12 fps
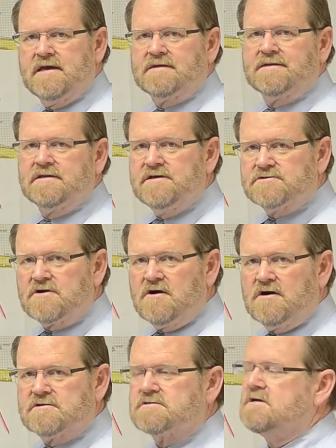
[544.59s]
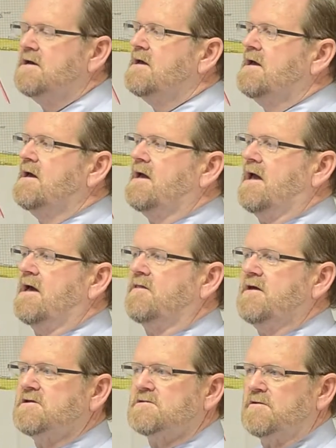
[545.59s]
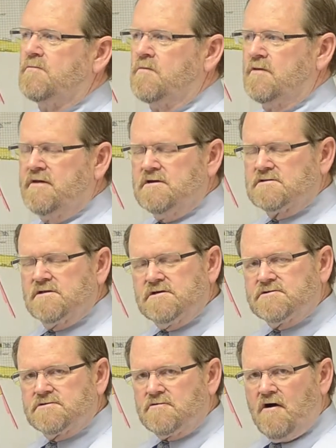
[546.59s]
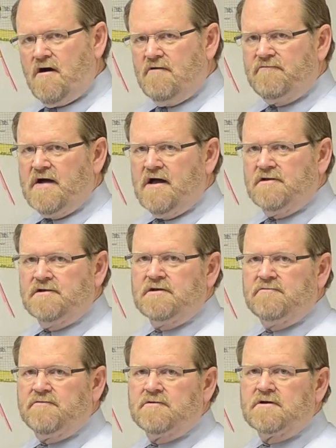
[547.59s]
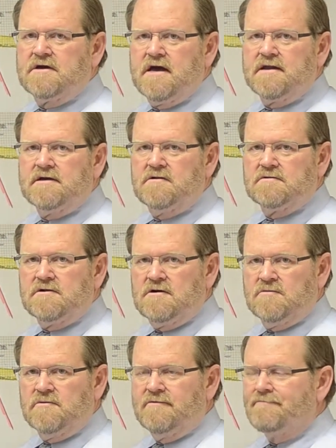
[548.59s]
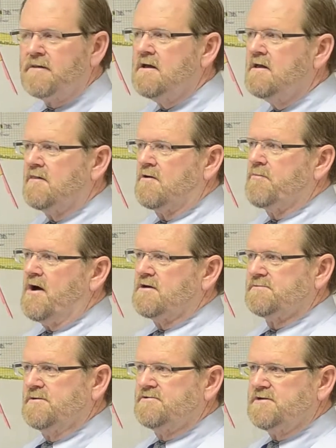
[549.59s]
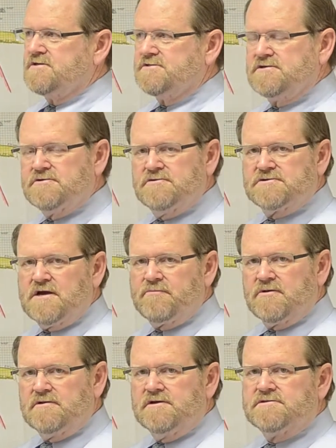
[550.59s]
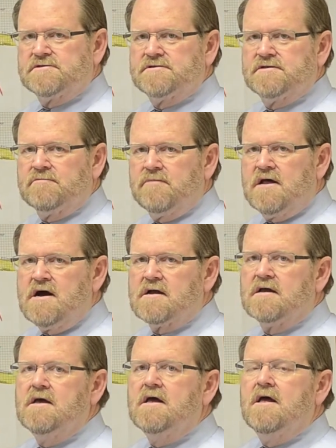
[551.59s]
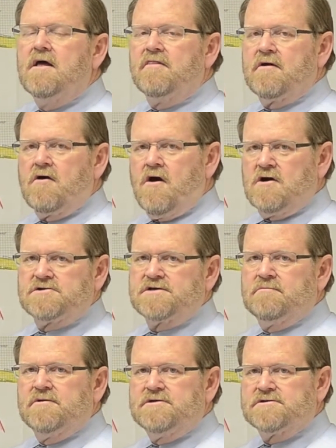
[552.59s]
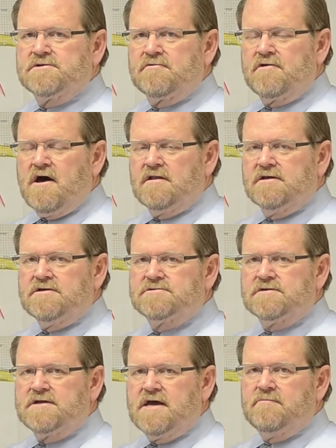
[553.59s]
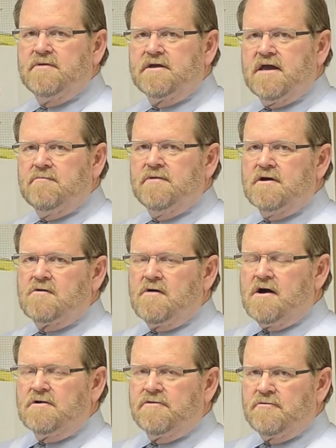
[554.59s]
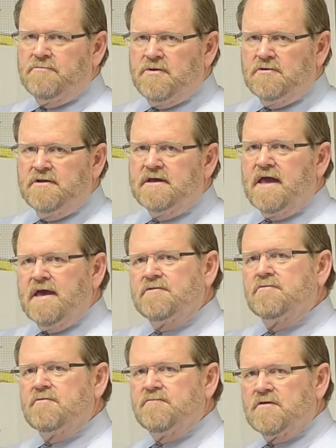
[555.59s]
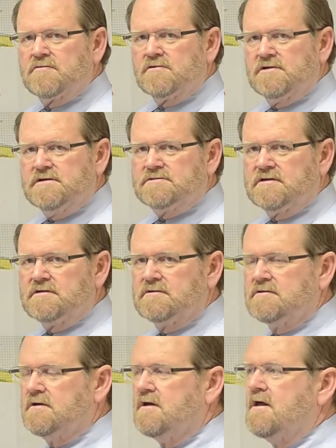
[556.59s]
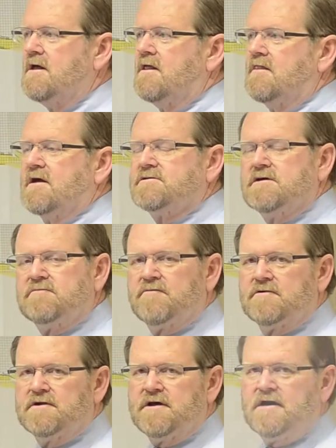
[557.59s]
land and lease costs, and these leases are all filed in LaFleur County, Oklahoma. There are approximately 62 separate leases in the block. There are some leases that are not leased to date but can be acquired through pooling and or further leasing. That's it for